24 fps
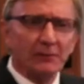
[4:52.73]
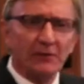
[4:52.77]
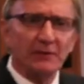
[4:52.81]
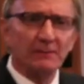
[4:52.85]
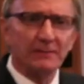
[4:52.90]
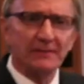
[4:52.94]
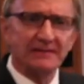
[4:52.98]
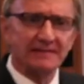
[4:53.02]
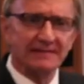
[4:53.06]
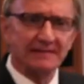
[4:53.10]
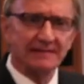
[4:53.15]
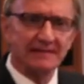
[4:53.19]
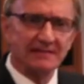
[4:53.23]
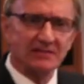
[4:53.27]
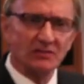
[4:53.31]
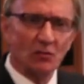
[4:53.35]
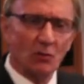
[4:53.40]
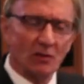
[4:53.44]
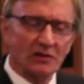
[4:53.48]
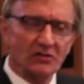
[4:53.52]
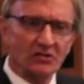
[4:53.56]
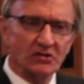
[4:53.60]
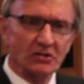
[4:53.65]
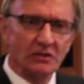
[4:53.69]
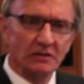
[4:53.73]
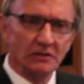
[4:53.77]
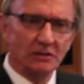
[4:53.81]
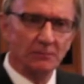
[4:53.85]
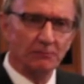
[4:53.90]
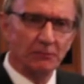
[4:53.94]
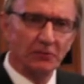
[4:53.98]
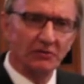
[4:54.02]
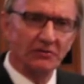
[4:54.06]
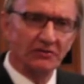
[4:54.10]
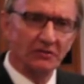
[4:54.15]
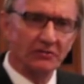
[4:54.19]
purpose this
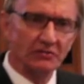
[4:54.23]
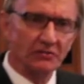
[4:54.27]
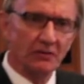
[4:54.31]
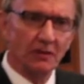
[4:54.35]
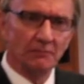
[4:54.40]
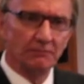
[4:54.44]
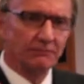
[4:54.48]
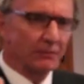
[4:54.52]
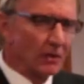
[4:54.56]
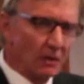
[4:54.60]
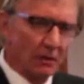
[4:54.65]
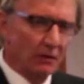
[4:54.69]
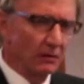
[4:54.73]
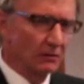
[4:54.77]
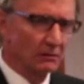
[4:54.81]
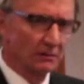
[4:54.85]
questioner put to Trump.